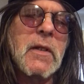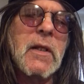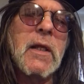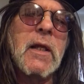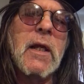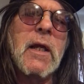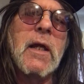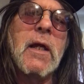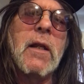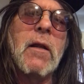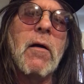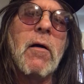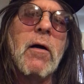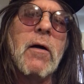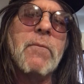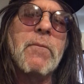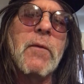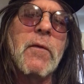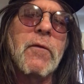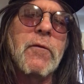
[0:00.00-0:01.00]
and
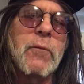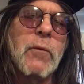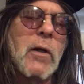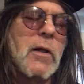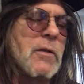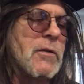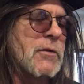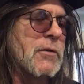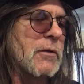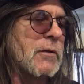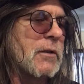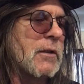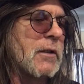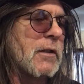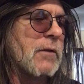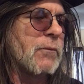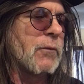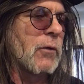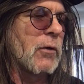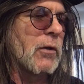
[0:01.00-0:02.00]
often threatened to
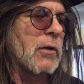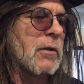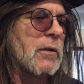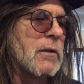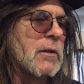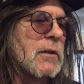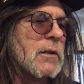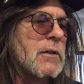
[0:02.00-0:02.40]
leave her.